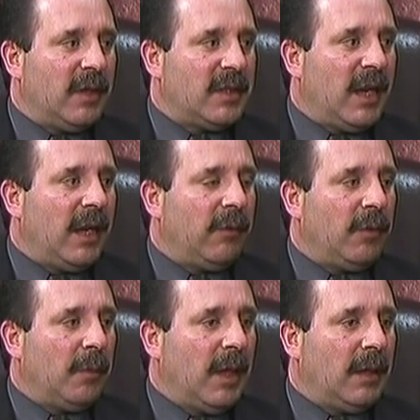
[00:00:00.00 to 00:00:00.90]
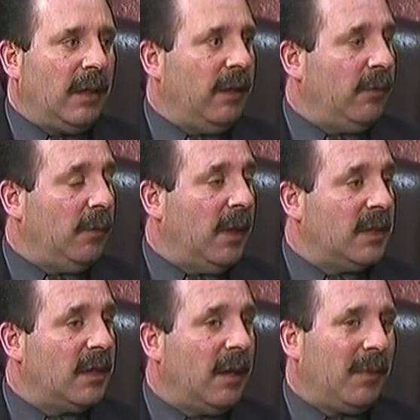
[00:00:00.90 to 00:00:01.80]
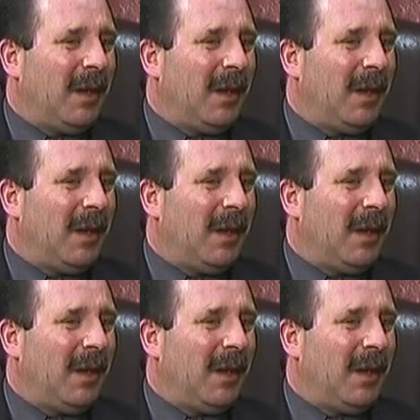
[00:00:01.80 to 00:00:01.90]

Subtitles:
the estate if you mess up,